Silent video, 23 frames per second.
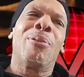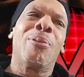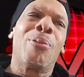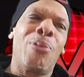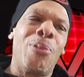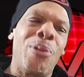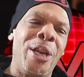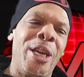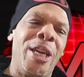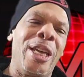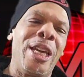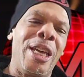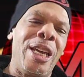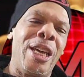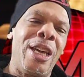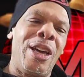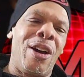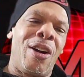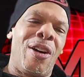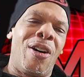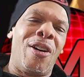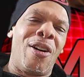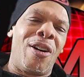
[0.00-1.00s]
We
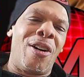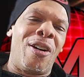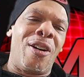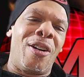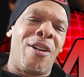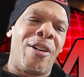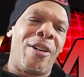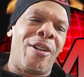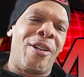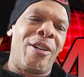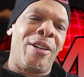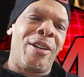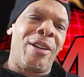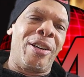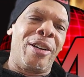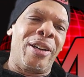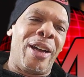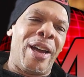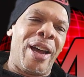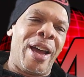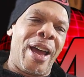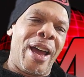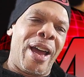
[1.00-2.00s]
are
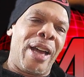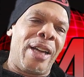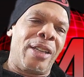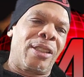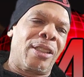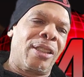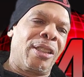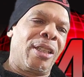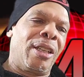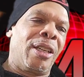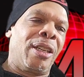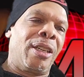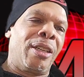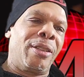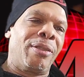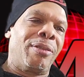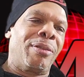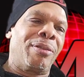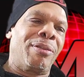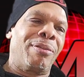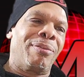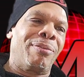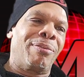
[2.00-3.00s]
actually
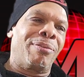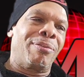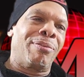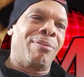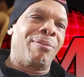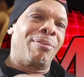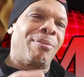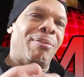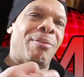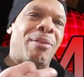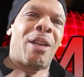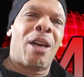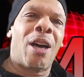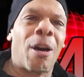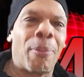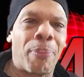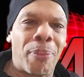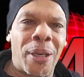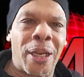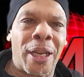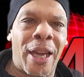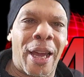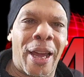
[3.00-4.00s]
up
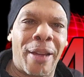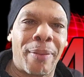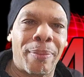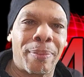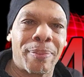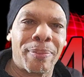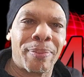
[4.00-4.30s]
in the game.